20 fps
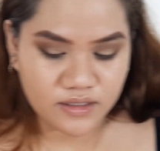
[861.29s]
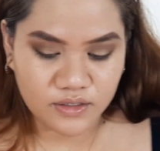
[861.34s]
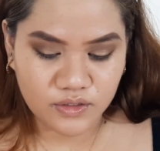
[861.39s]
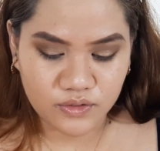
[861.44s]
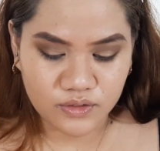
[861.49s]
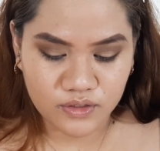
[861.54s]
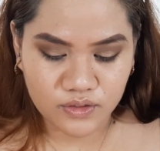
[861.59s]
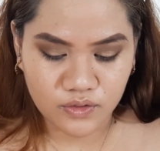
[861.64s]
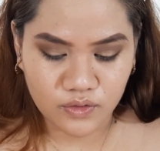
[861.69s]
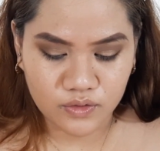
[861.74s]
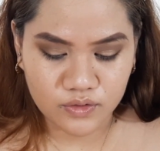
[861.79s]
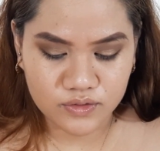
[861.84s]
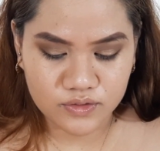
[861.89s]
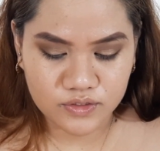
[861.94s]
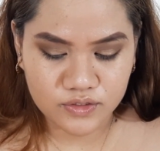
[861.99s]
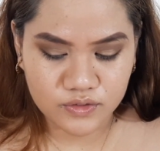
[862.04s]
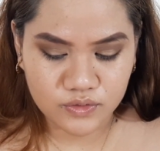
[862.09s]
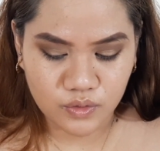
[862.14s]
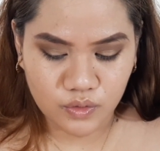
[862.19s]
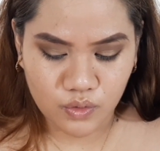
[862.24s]
then you can
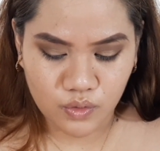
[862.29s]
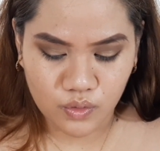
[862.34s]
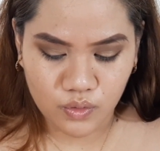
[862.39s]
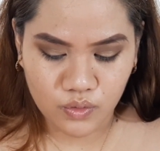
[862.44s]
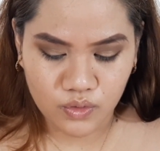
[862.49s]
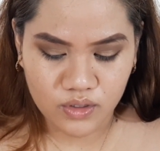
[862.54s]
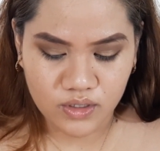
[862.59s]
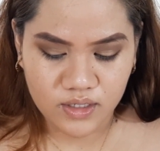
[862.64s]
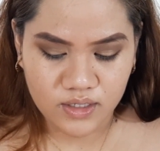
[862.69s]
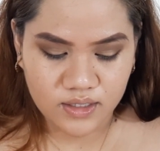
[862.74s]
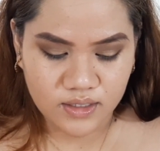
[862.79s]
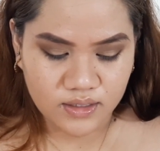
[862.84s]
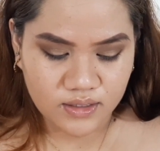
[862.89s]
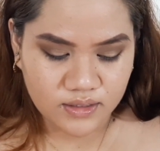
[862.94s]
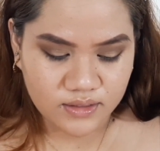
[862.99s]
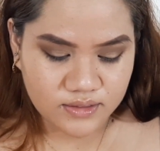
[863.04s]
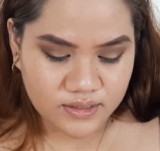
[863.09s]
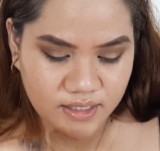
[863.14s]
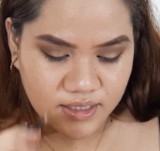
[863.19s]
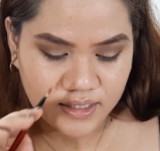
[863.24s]
also
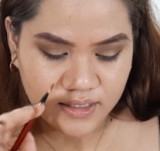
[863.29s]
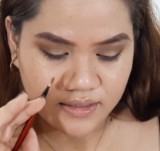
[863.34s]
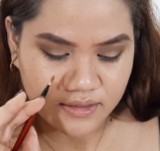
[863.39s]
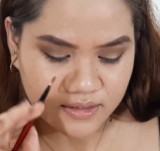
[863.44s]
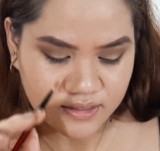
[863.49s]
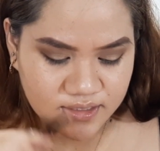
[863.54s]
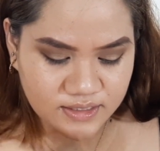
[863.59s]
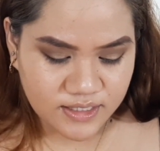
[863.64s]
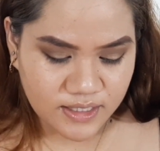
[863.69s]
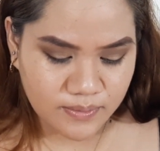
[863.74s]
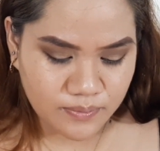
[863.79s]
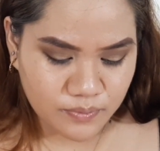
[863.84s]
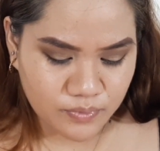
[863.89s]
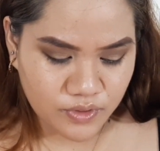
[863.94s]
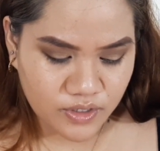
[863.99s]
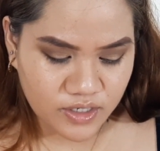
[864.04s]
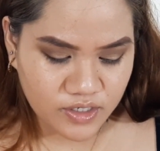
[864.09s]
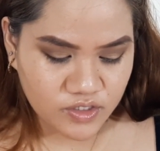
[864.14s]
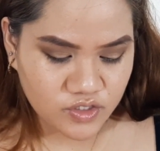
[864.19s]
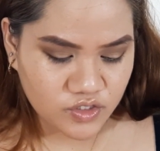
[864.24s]
take the same
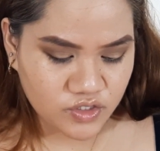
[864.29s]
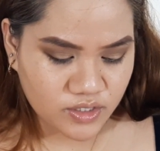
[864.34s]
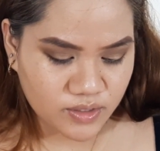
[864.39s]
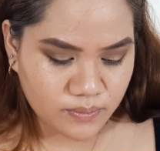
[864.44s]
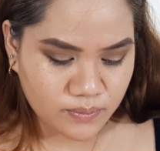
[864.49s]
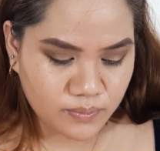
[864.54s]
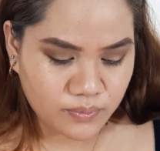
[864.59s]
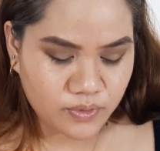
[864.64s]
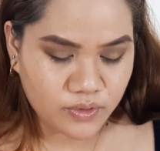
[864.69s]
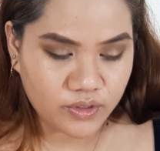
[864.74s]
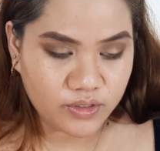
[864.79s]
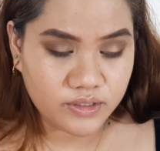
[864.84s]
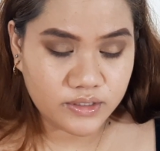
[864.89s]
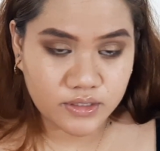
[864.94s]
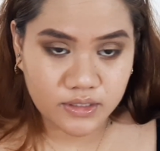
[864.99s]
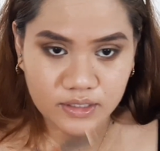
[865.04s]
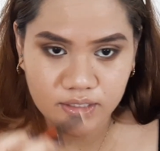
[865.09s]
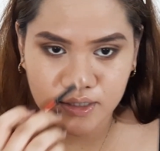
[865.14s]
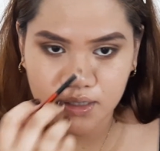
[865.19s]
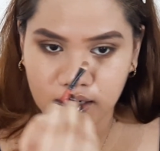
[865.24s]
brush and put
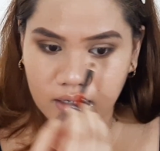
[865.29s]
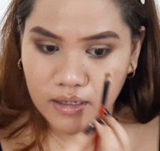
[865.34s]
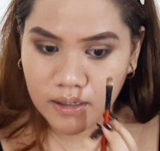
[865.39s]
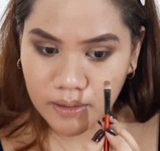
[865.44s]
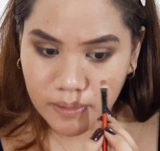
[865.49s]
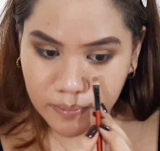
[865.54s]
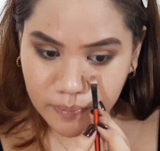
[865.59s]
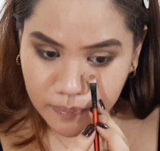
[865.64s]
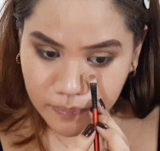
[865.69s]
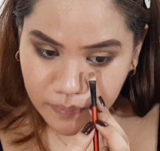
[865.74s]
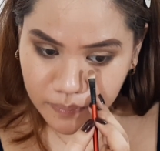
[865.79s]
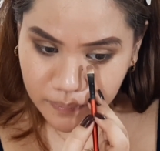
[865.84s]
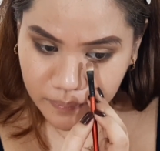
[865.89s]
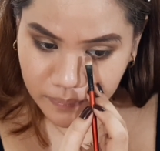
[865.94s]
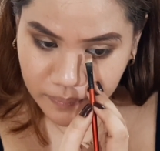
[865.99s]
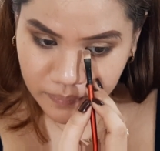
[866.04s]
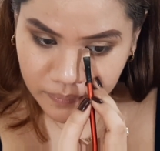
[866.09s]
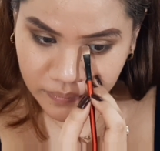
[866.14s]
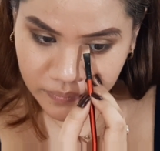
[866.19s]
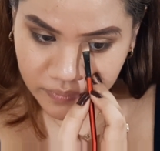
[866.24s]

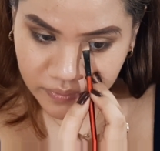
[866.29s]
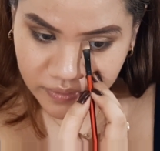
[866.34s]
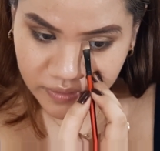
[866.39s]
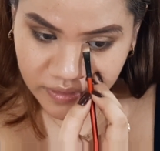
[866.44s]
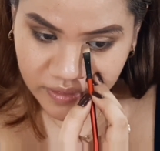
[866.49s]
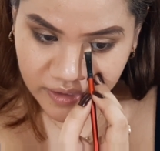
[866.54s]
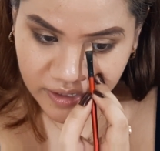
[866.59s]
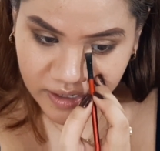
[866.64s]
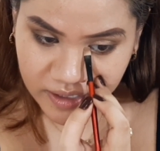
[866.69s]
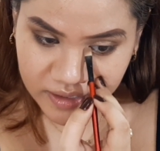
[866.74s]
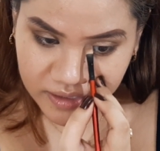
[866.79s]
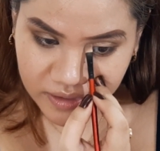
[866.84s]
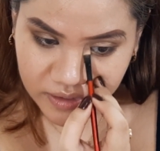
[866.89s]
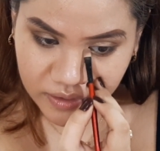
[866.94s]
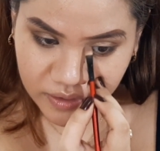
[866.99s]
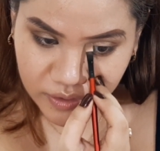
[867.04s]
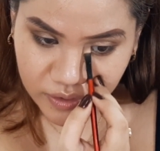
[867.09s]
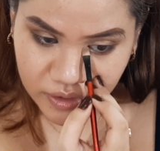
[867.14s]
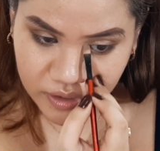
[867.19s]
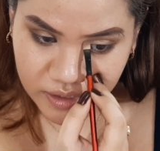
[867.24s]
that in
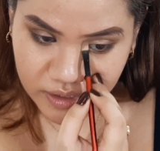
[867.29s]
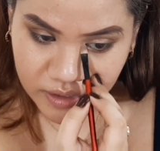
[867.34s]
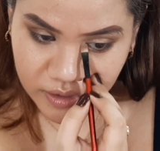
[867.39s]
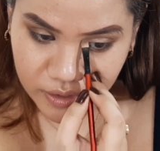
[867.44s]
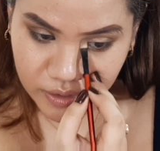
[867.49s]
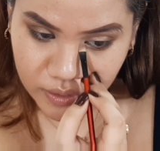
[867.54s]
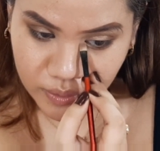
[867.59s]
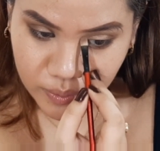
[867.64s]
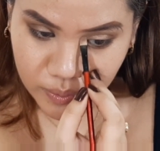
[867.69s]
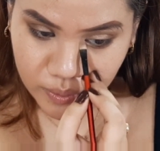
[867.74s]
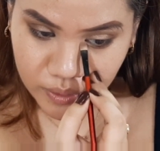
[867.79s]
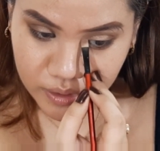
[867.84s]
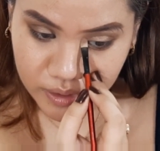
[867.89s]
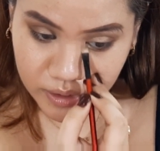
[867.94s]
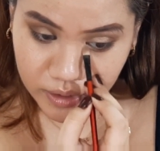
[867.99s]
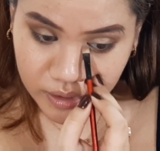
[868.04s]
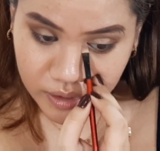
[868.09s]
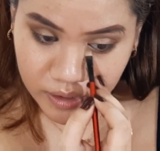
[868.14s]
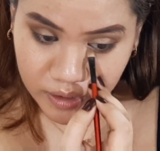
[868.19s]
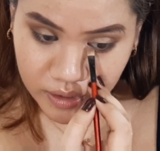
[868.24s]
your inner
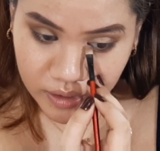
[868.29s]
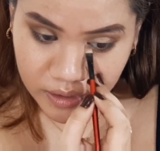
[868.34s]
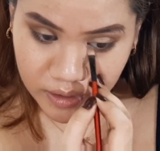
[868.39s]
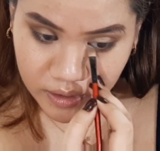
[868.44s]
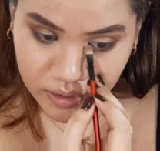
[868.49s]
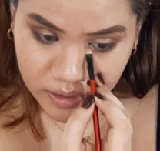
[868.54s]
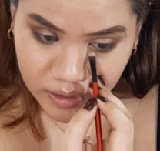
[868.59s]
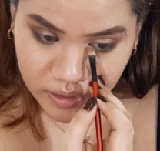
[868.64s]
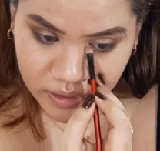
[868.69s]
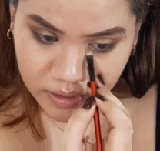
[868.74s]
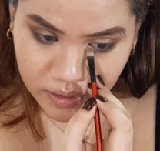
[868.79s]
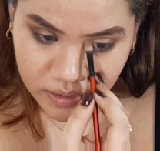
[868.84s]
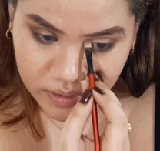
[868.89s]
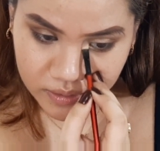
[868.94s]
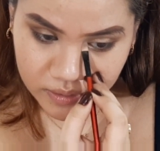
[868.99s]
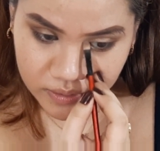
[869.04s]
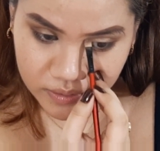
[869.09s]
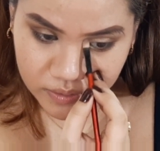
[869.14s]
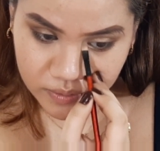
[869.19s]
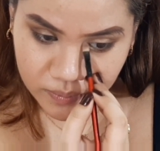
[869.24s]
corner
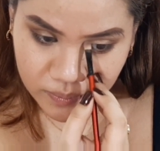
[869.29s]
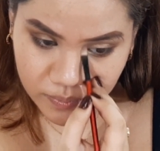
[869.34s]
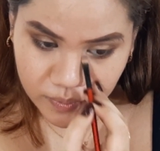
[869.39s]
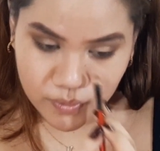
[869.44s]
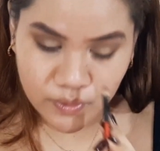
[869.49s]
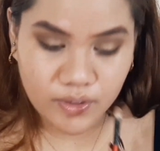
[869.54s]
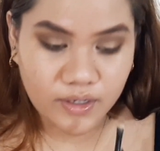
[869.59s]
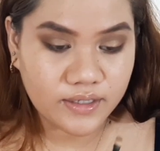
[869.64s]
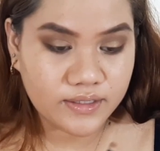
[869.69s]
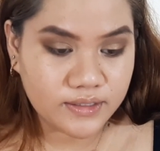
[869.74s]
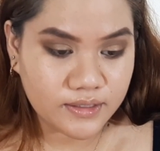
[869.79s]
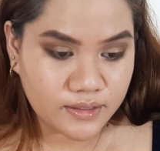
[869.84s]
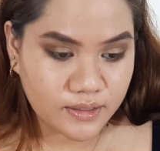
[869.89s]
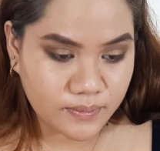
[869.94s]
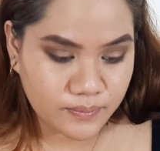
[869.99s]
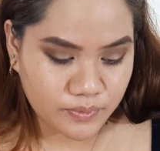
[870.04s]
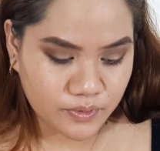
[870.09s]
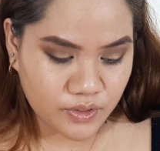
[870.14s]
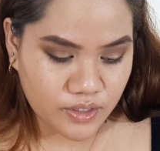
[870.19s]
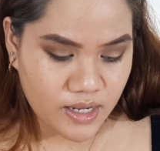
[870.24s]
to brighten
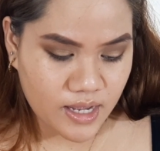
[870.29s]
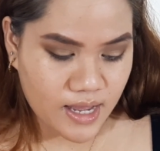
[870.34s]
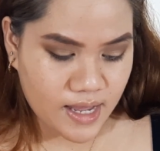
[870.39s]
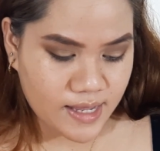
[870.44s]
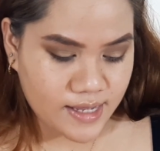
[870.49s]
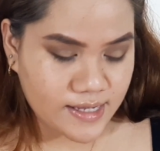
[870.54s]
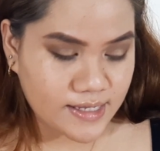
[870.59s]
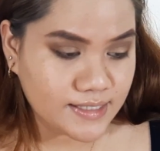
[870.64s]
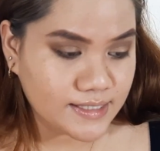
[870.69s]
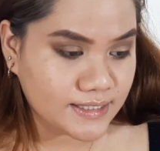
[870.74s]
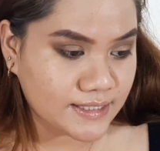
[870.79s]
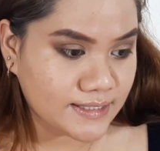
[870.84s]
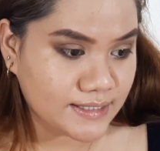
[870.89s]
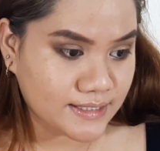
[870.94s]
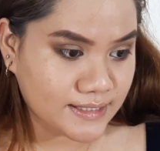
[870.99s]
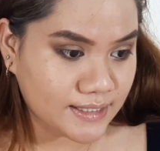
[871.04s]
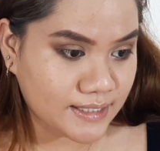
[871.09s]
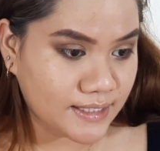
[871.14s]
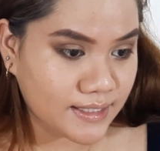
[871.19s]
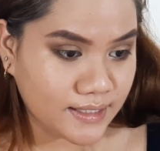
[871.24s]
up your eyes.
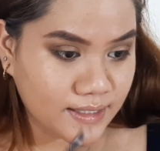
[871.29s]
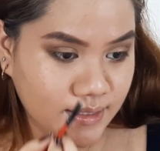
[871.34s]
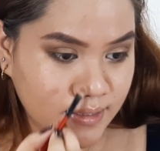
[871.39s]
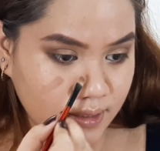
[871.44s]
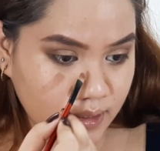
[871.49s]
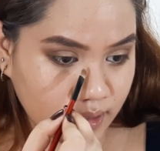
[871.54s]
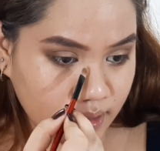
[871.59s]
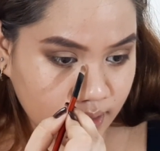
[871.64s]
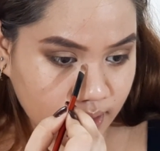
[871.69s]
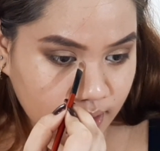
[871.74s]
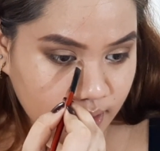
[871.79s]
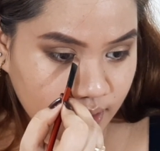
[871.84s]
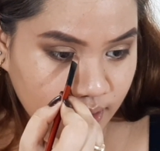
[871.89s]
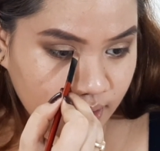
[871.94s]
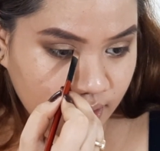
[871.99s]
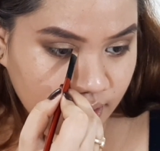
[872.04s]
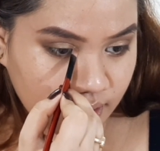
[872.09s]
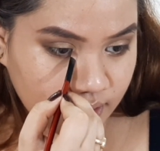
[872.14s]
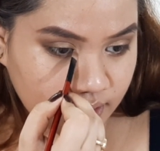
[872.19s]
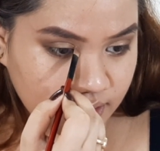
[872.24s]
See
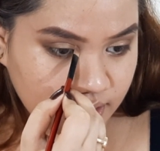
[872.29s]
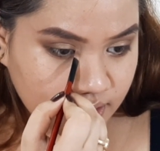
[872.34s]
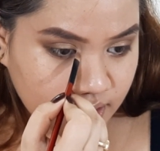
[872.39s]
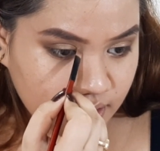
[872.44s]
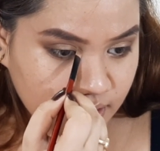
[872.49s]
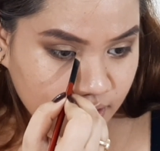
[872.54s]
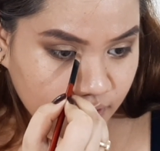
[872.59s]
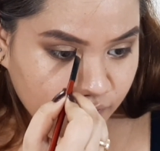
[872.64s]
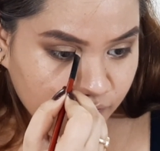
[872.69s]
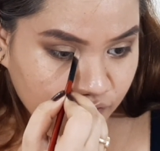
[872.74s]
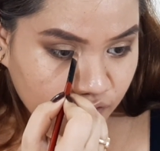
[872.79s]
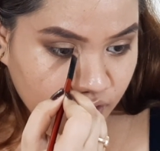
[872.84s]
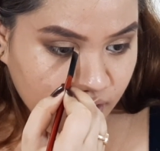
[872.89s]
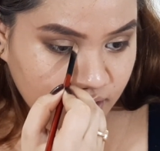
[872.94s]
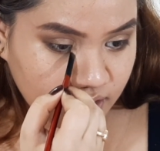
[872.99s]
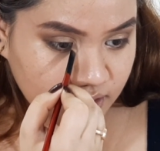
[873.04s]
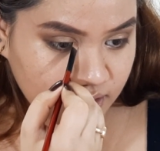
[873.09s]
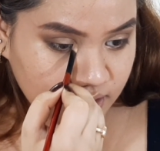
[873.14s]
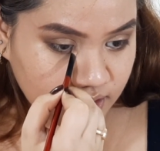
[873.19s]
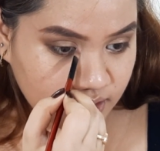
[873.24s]
the
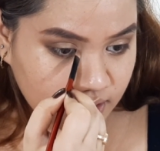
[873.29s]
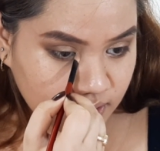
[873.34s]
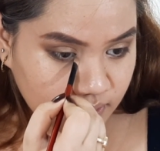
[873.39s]
difference?